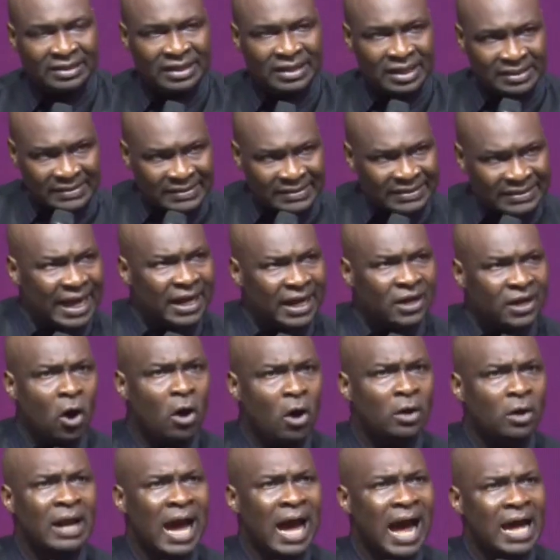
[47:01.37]
The
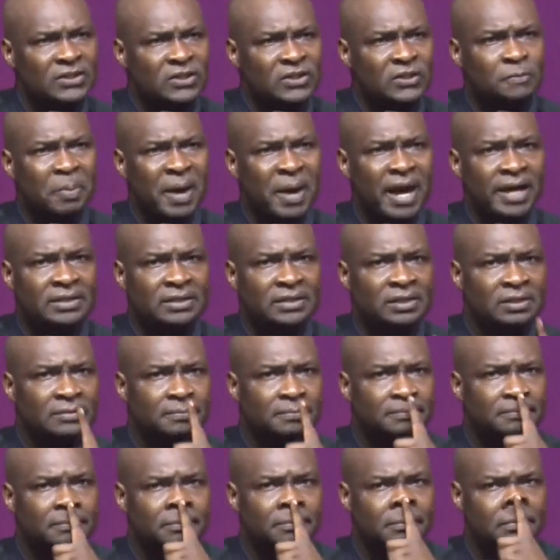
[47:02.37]
second aspect
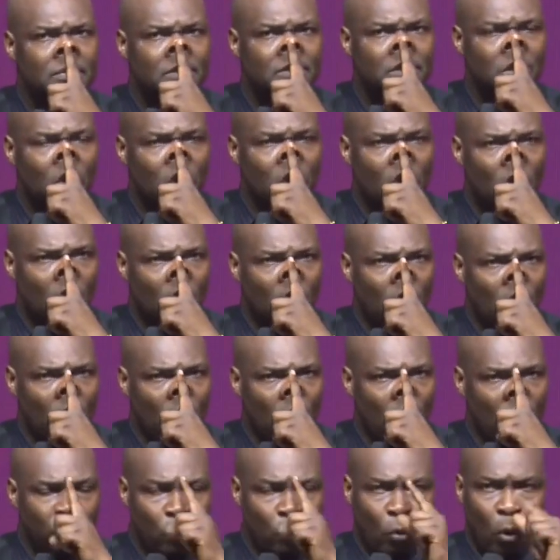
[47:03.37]

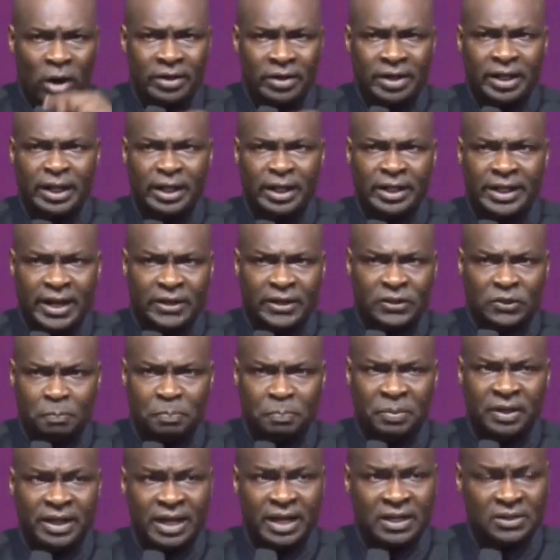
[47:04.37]
of walking in the
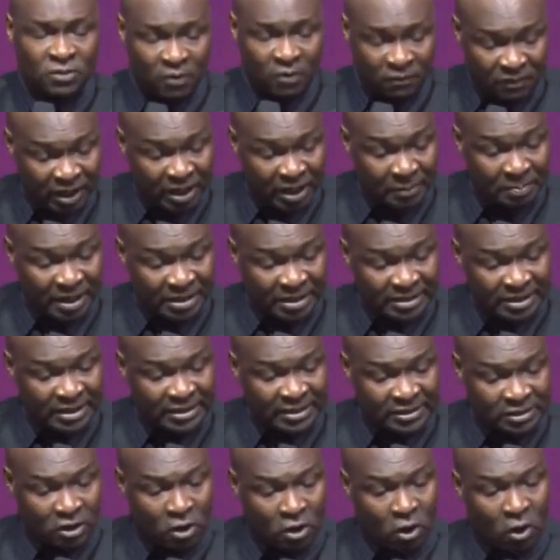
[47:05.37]
experience of liberty
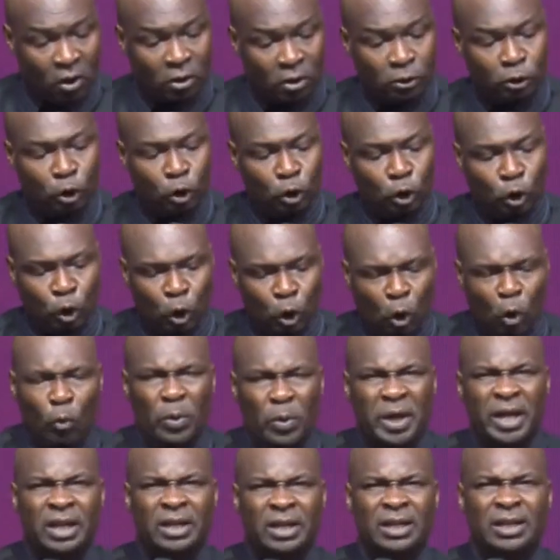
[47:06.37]
is called
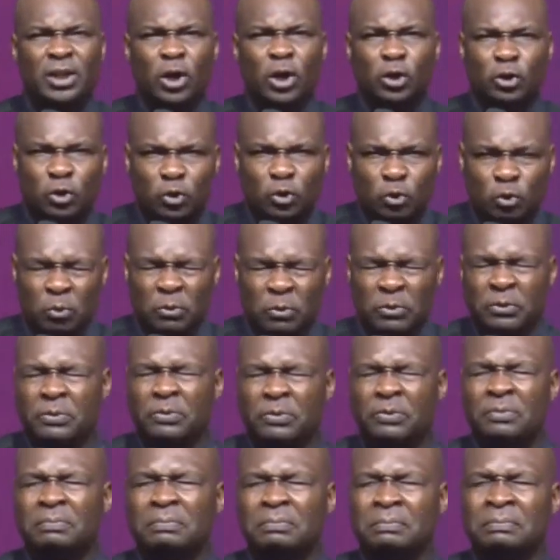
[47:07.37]
knowing the
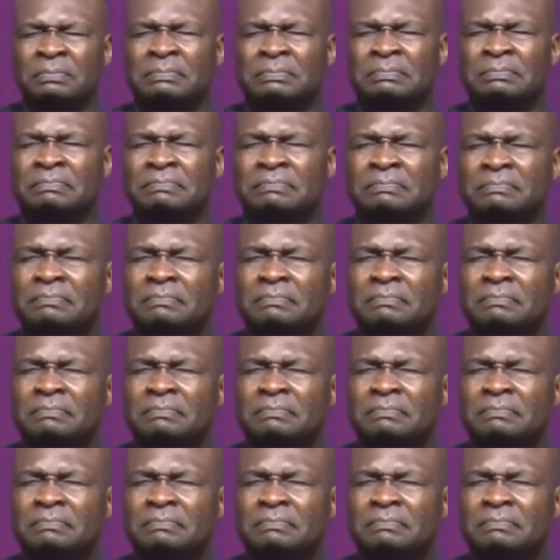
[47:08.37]
truth. Hmm.